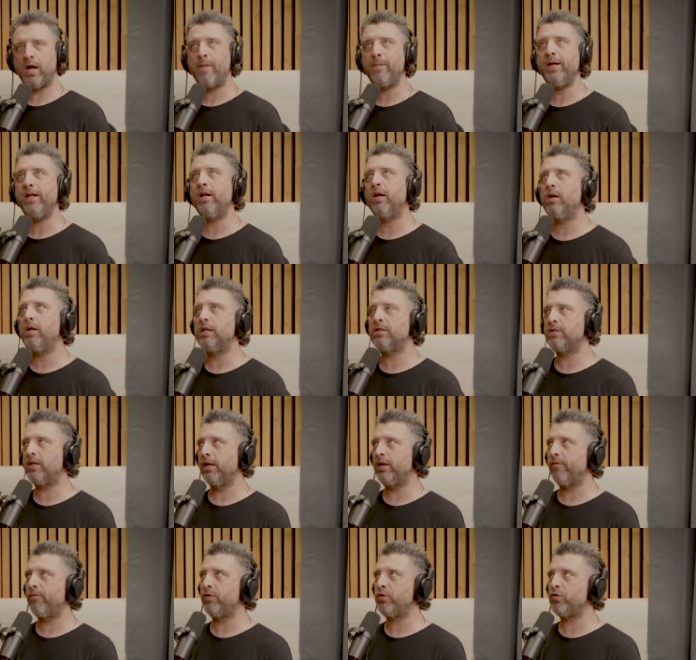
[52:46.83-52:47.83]
I mean, It's like
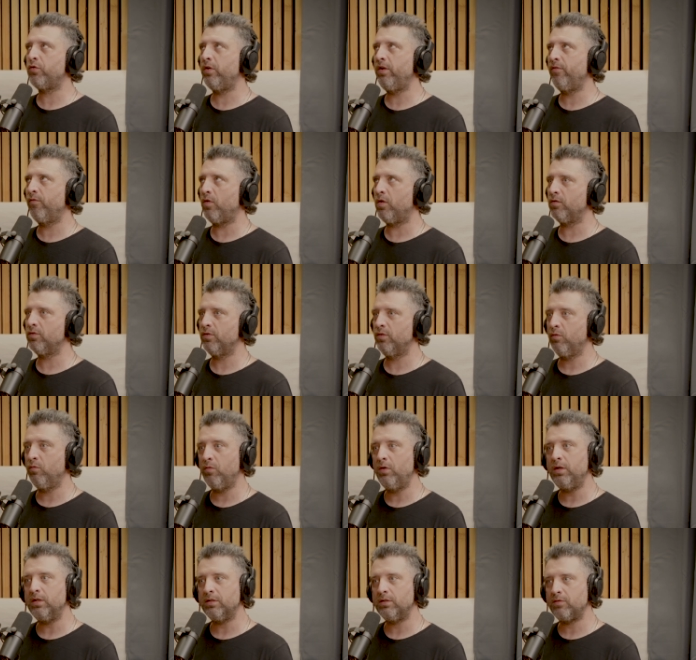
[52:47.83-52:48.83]
if a tree falls in the
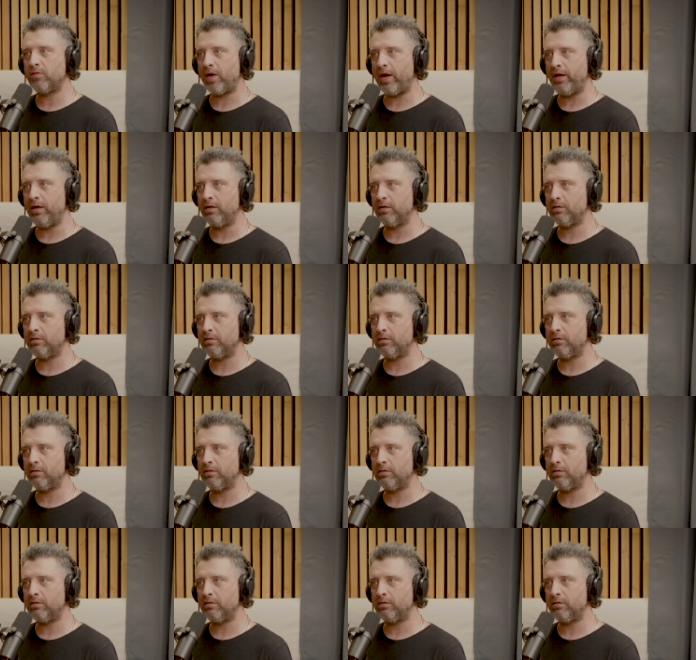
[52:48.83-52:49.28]
woods, right?